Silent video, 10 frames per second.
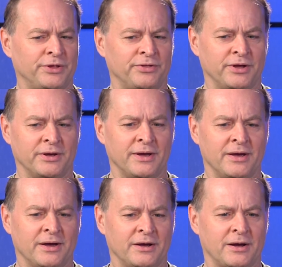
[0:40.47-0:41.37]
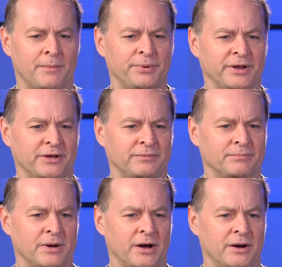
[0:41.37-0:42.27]
did the company
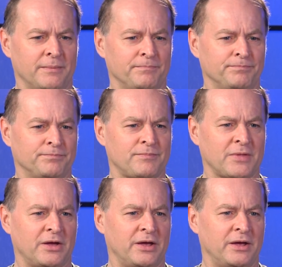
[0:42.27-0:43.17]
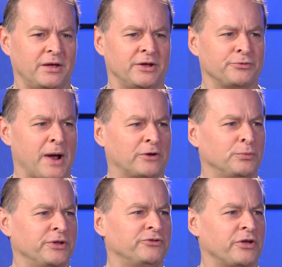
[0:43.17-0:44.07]
interact
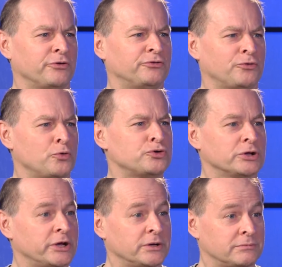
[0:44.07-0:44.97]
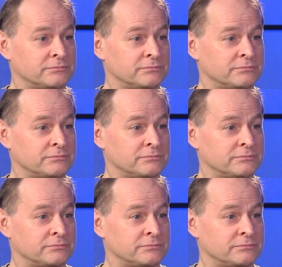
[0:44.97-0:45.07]
with each other socially?